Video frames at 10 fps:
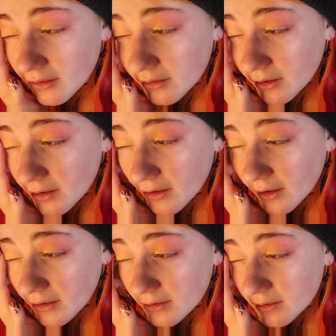
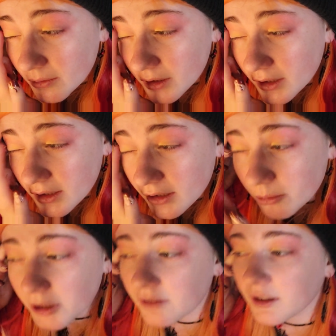Just a wee little
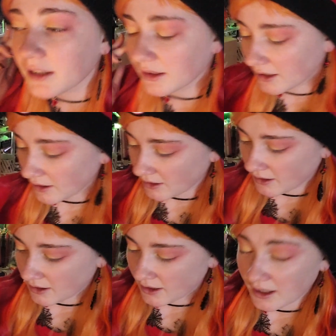bit right there.
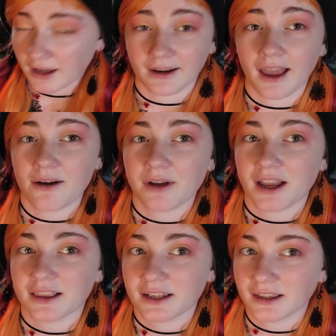And now we
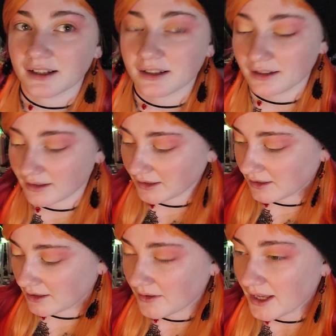get to the
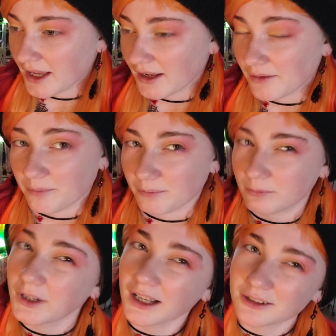glitter.
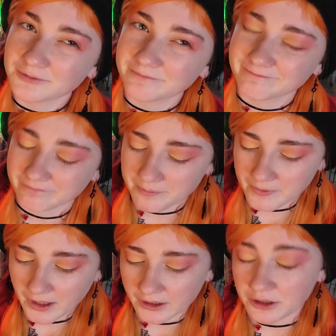Well,
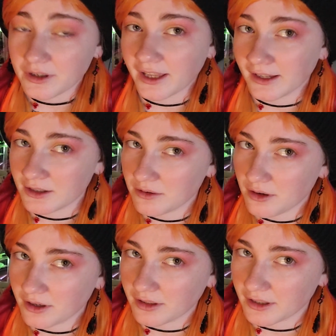you can do
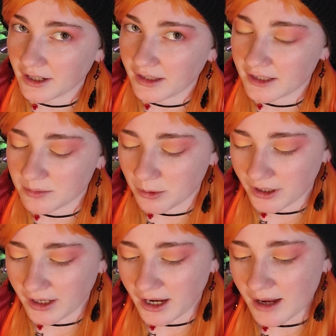your glitter at this
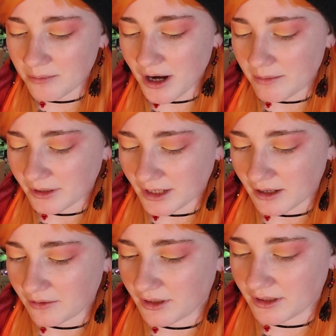point. I'm probably not
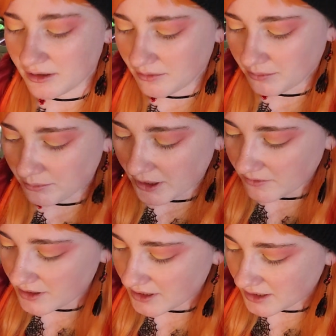going to. My
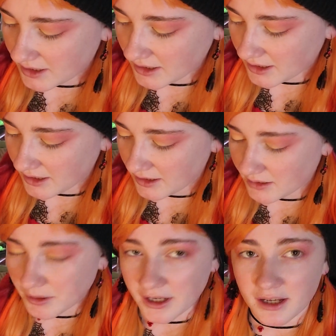reasoning is
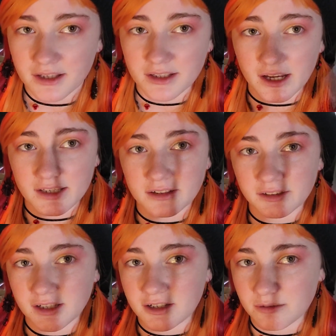because I still
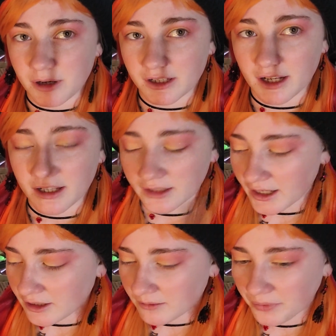need to do my
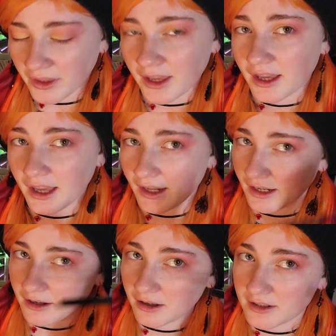eyeliner, and it
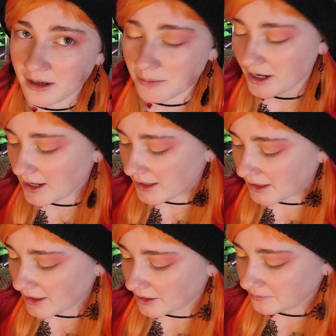gunks up my
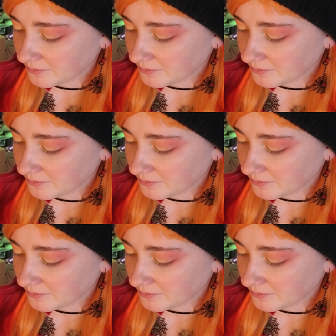eyeliner.